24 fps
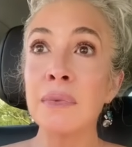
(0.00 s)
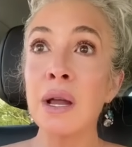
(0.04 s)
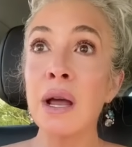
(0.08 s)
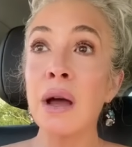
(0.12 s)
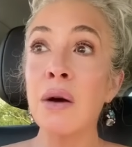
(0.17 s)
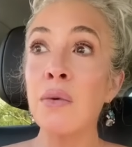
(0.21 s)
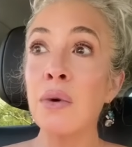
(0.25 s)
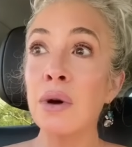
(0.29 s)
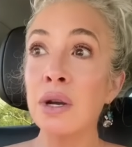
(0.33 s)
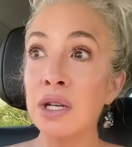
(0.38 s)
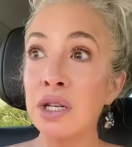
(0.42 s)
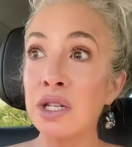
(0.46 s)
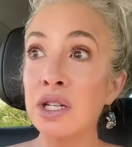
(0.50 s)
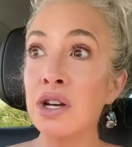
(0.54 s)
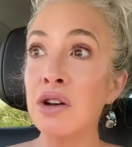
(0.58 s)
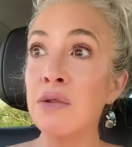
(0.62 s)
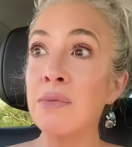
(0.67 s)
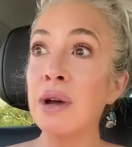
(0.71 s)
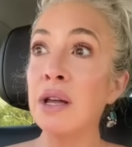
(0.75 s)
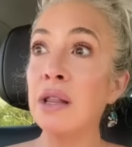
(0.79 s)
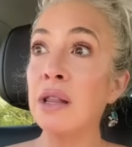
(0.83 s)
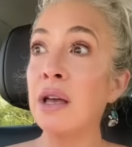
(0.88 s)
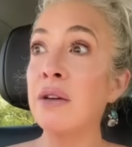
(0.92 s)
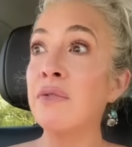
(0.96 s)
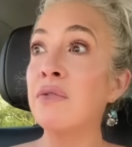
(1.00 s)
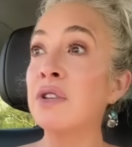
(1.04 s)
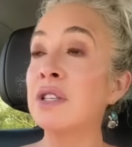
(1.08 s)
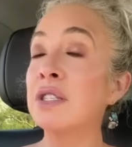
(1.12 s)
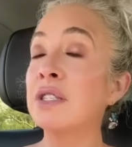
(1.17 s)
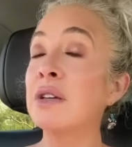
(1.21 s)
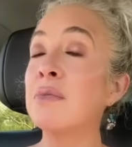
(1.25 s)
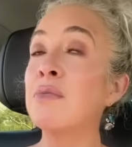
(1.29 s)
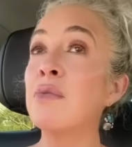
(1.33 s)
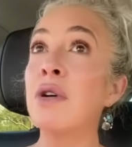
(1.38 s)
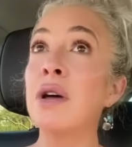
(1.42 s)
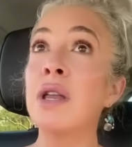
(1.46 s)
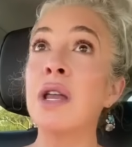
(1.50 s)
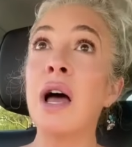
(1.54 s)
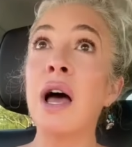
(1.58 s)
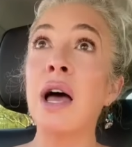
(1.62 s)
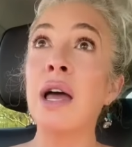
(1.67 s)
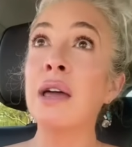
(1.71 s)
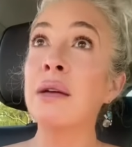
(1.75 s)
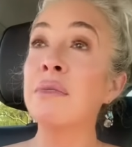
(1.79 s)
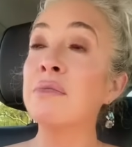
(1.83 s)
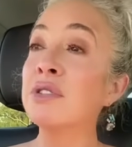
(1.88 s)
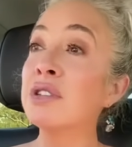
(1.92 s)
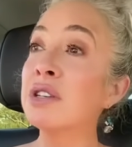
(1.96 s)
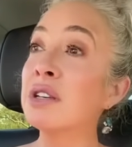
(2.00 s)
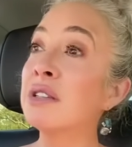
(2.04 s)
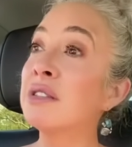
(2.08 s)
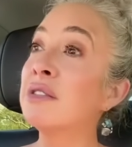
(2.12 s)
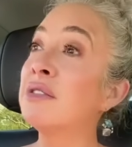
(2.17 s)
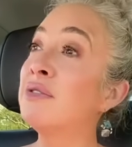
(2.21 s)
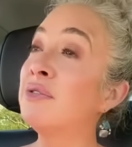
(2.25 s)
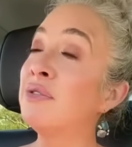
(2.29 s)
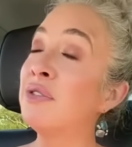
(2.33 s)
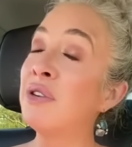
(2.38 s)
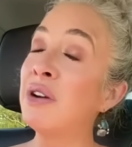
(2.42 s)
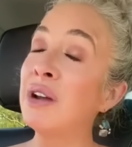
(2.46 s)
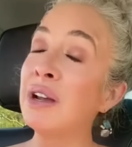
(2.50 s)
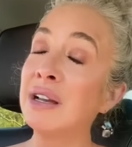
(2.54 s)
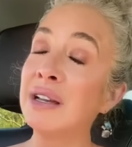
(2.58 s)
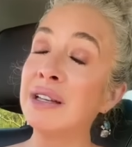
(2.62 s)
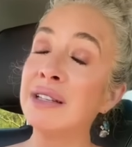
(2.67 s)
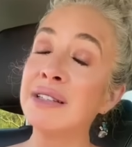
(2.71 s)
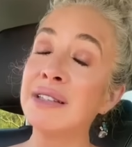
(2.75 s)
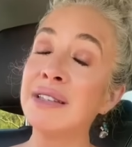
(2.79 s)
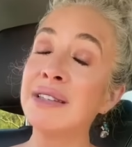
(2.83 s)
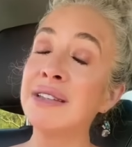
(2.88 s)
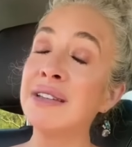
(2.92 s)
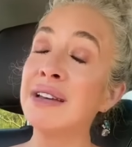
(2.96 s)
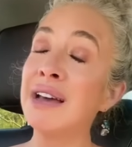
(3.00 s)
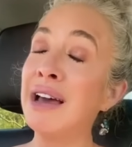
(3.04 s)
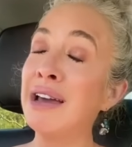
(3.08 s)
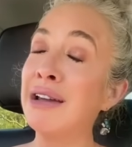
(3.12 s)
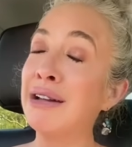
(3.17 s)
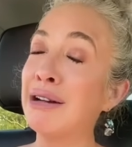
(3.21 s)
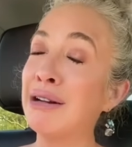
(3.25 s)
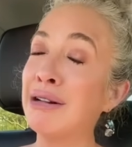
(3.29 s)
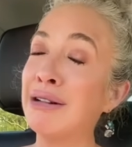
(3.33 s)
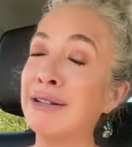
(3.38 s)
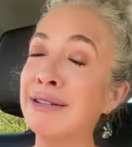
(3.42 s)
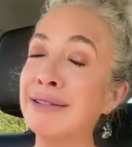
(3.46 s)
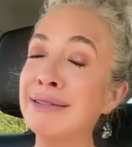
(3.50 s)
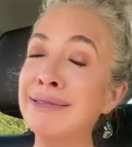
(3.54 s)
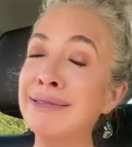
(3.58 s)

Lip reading: I want to share my life with someone. I am just freaking tired.